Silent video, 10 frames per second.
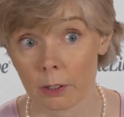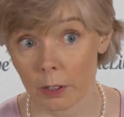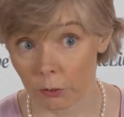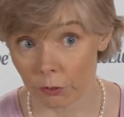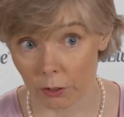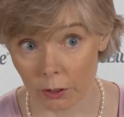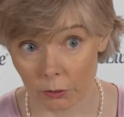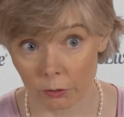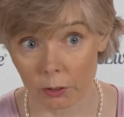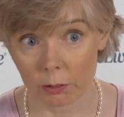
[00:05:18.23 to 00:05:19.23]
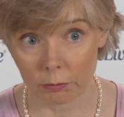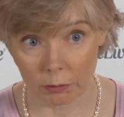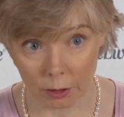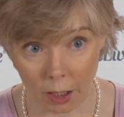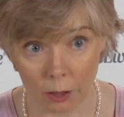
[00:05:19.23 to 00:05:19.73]
interesting history in
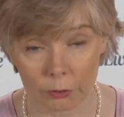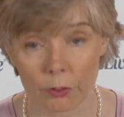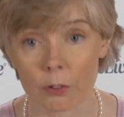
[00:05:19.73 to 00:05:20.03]
oncology.